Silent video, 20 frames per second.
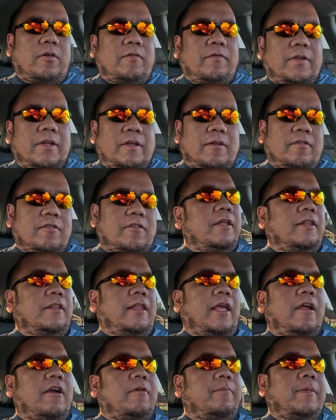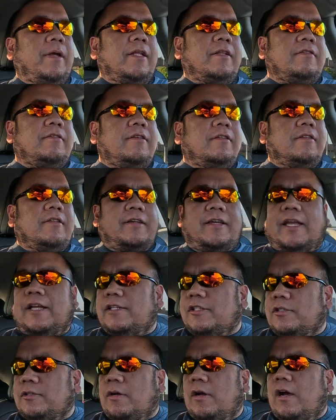vehicles. They are meant to
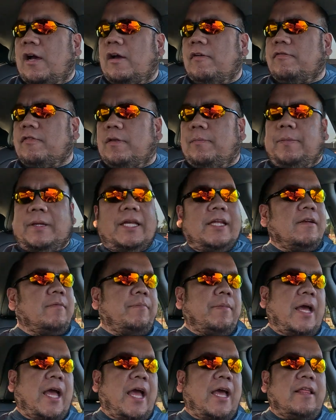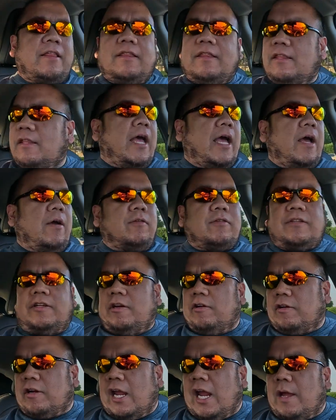get you off the beaten path, out
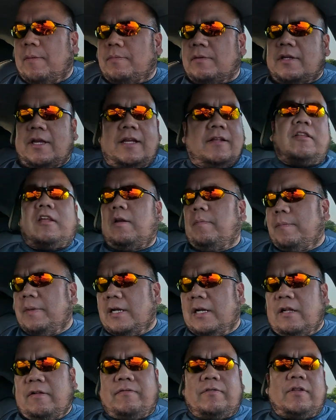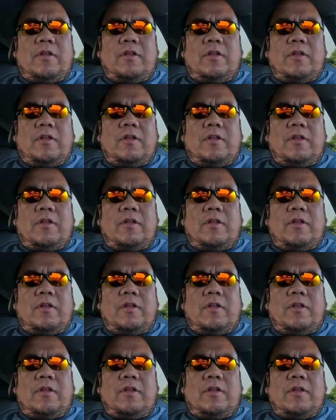to your campsite, to the middle of